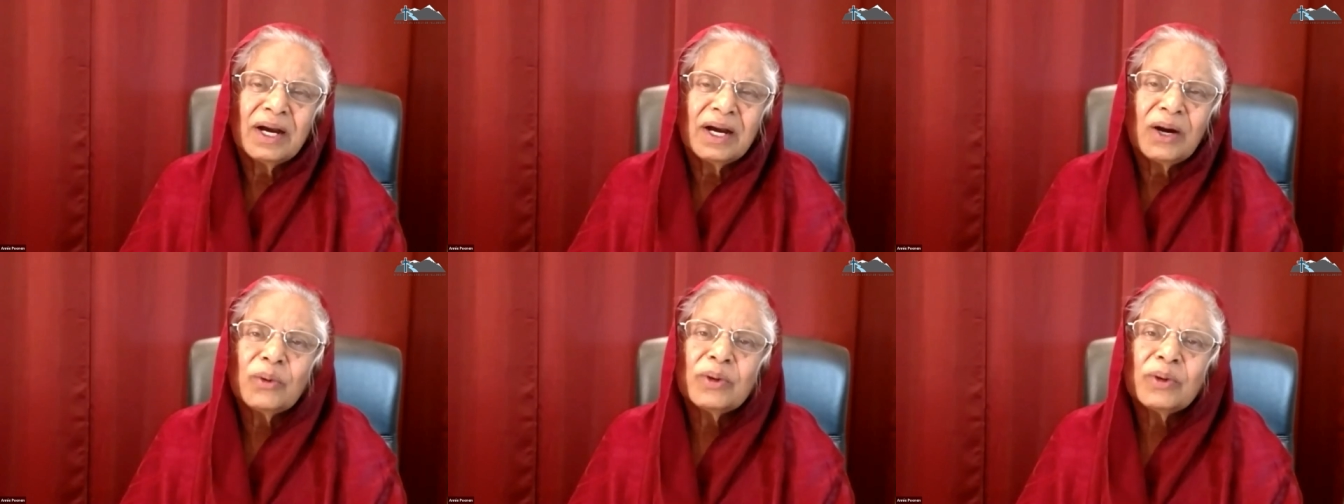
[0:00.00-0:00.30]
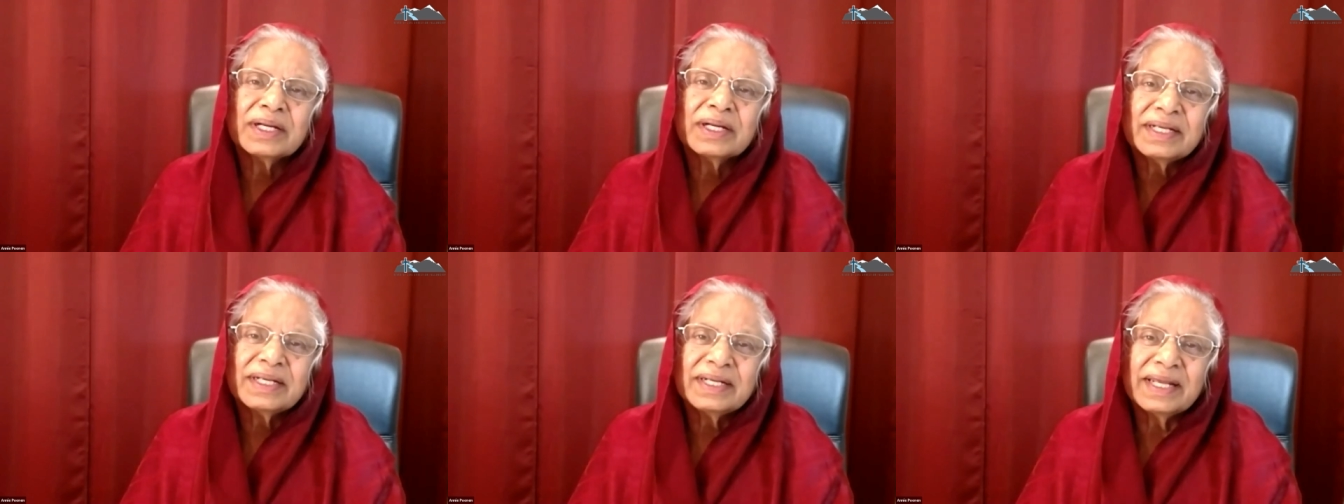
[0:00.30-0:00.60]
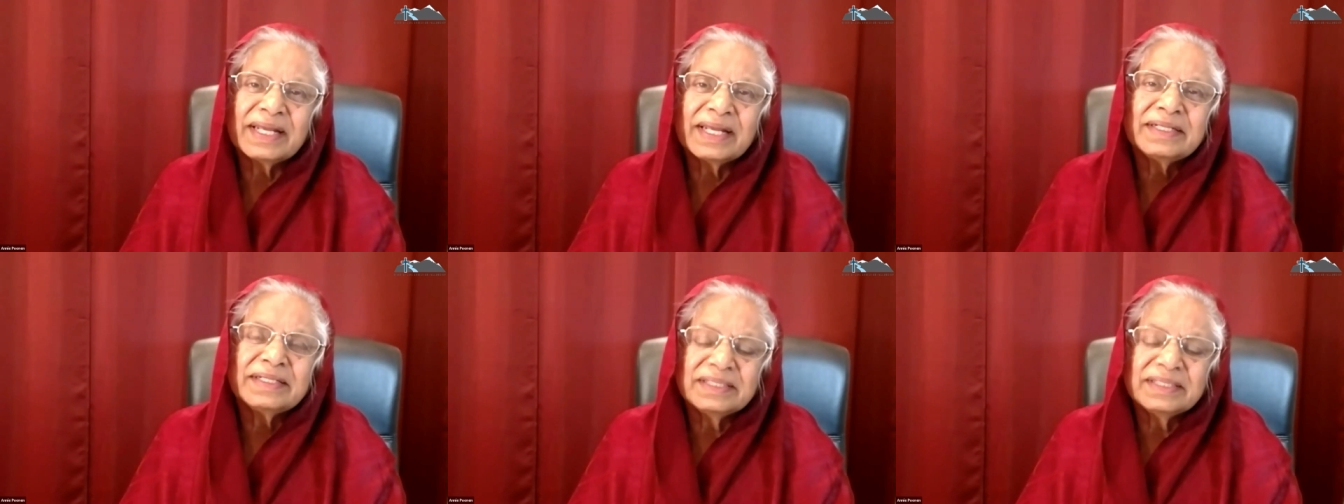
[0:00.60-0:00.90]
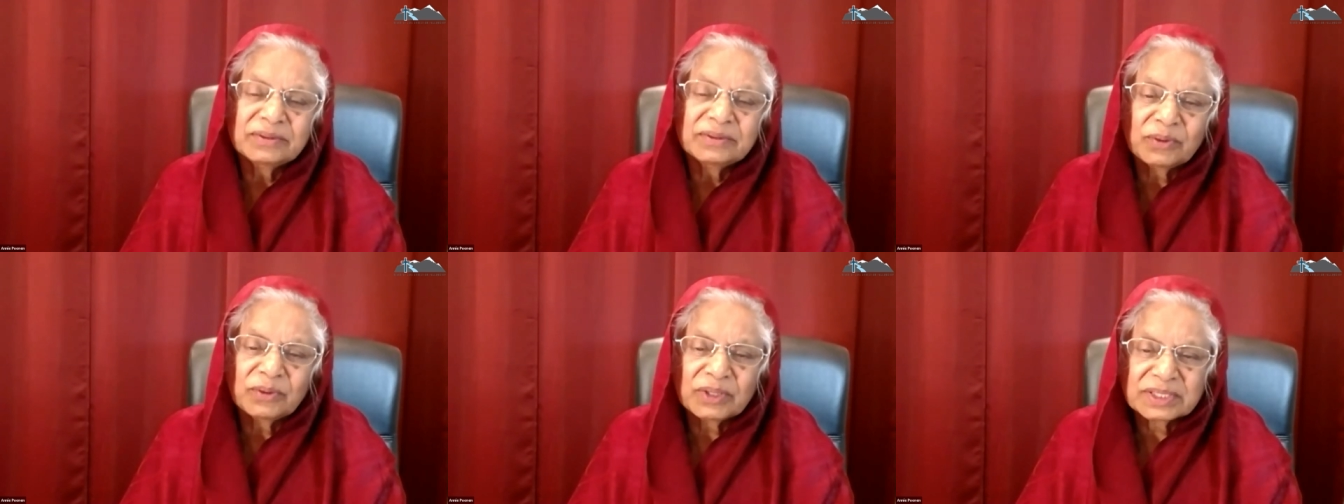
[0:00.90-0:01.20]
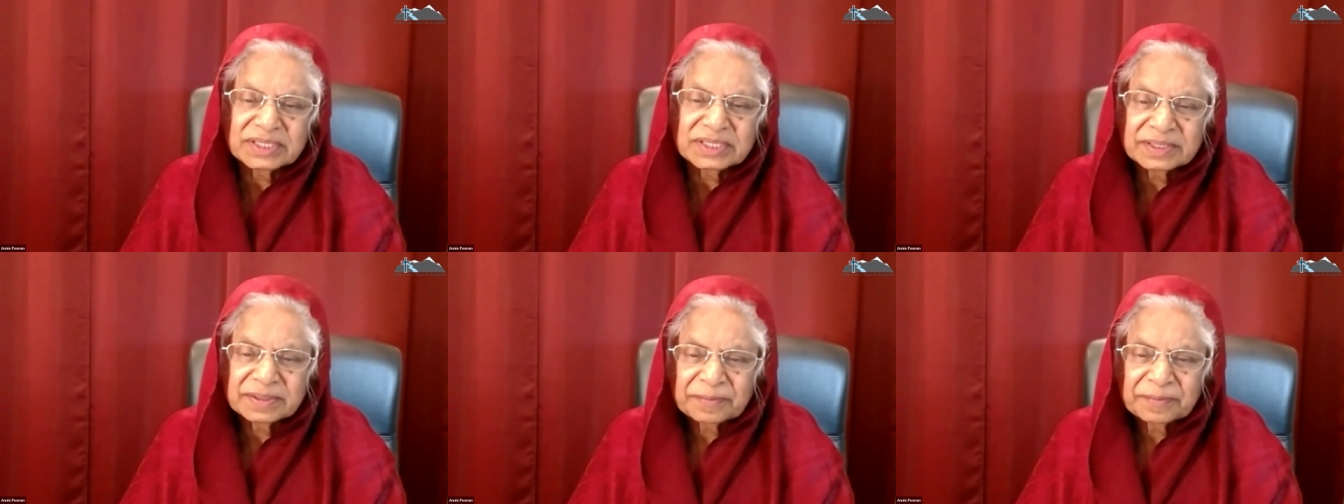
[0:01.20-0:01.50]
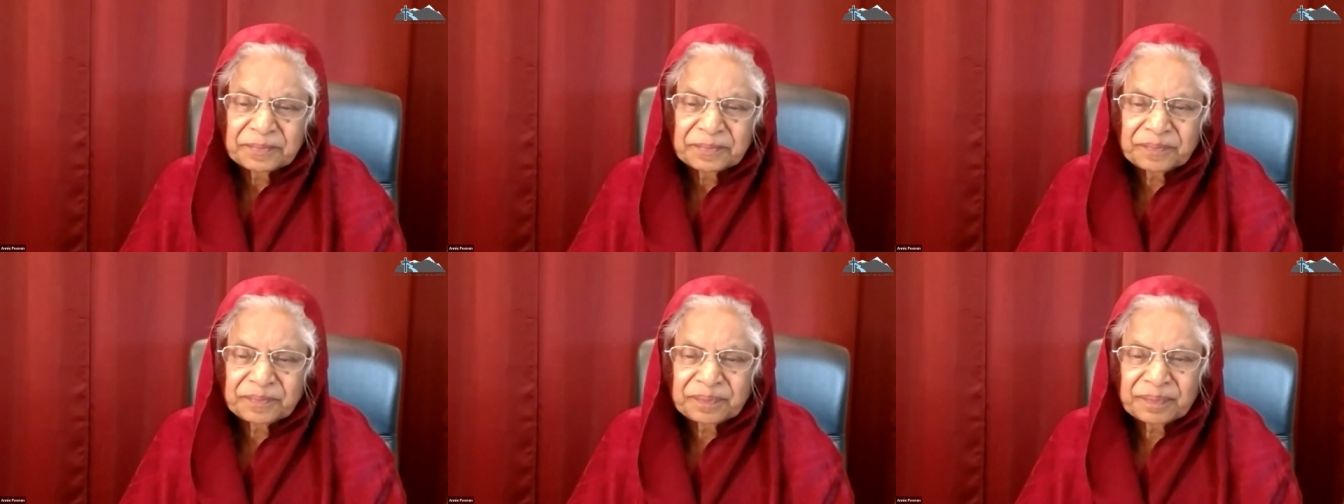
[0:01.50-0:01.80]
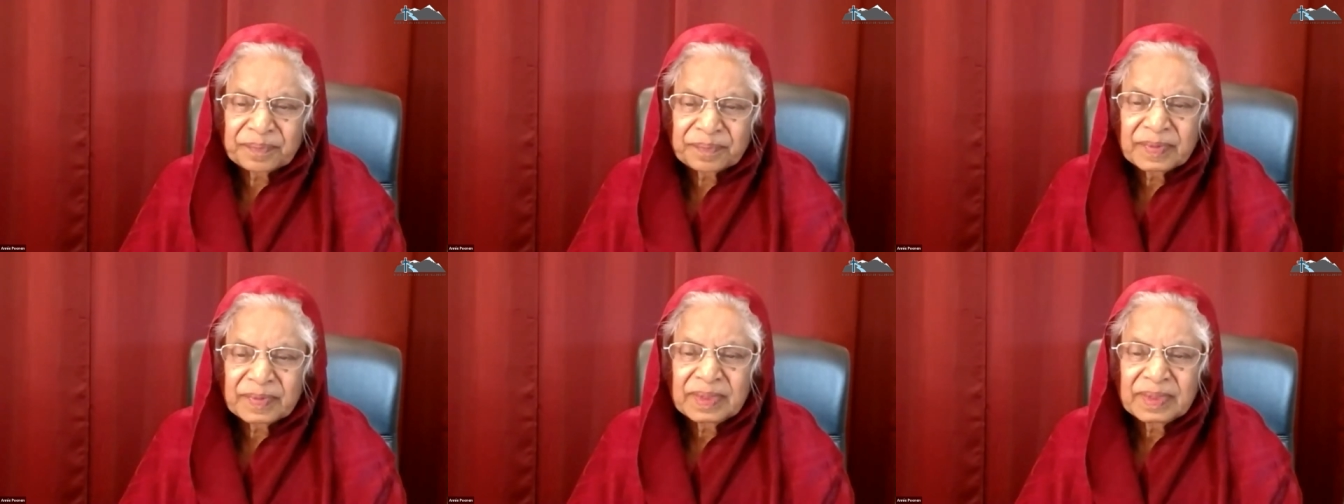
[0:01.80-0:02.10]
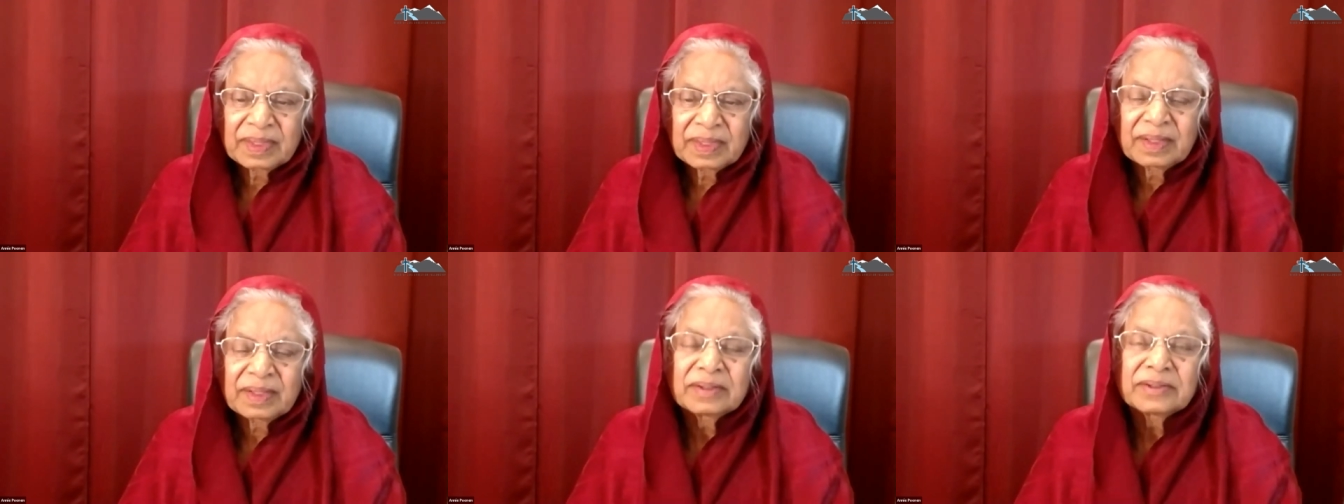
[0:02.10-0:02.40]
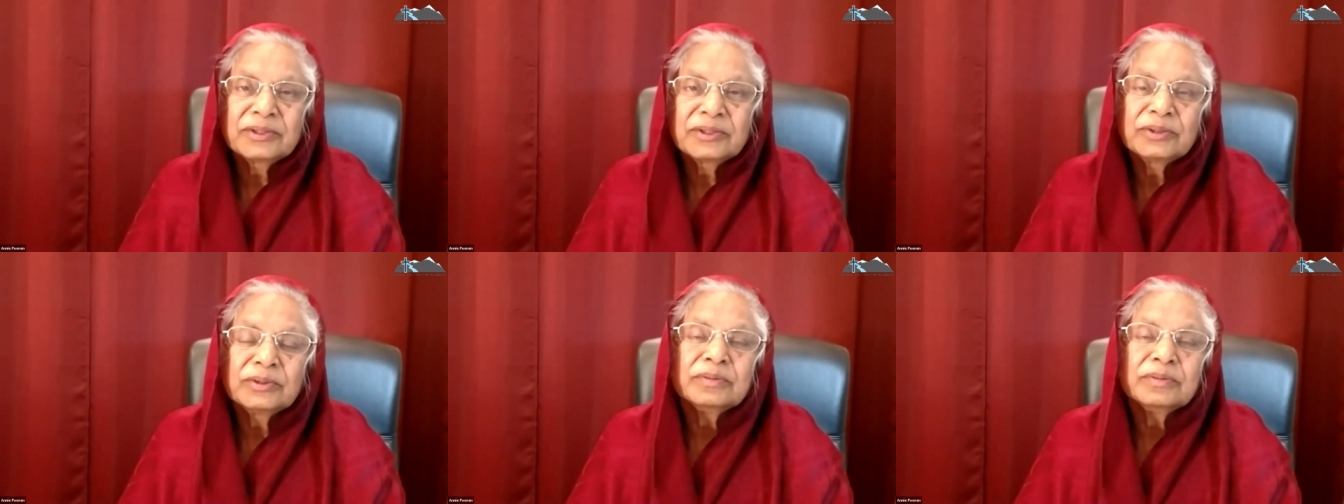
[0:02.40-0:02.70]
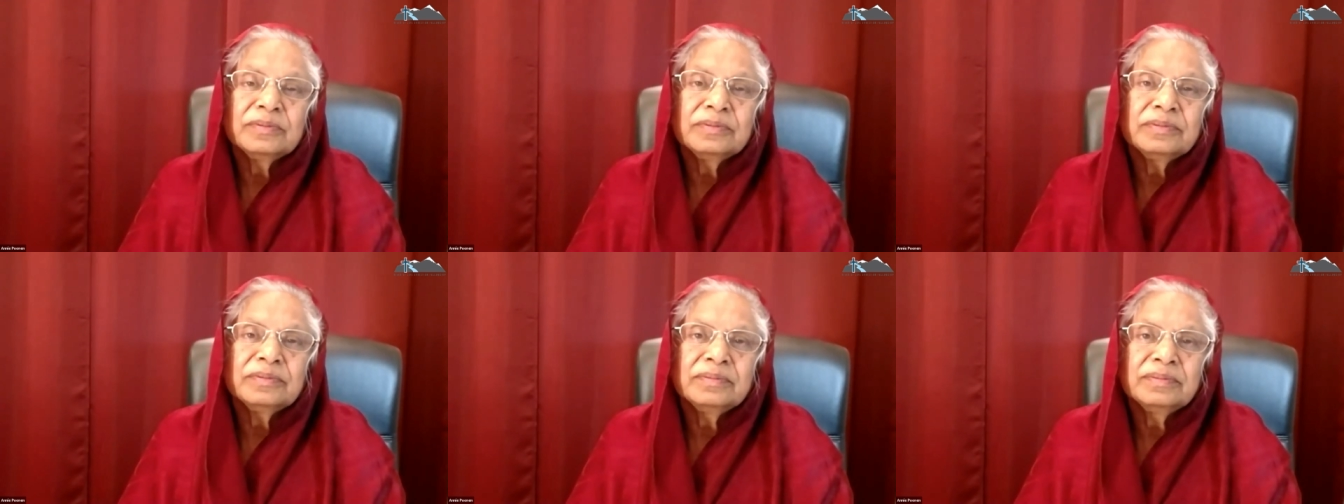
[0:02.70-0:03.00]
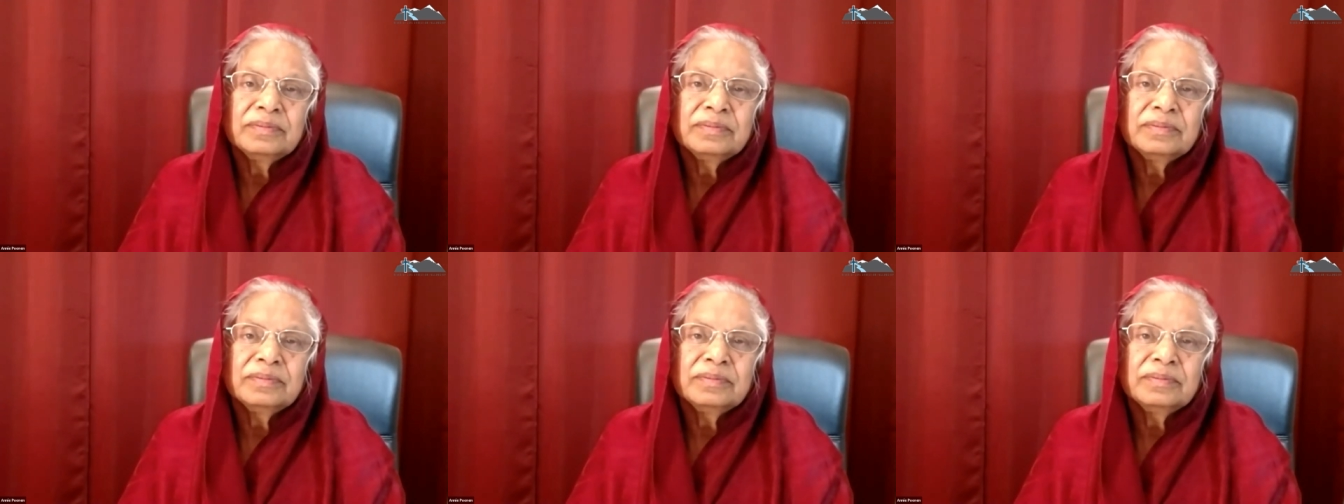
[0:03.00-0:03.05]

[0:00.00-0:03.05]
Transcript: how content he was to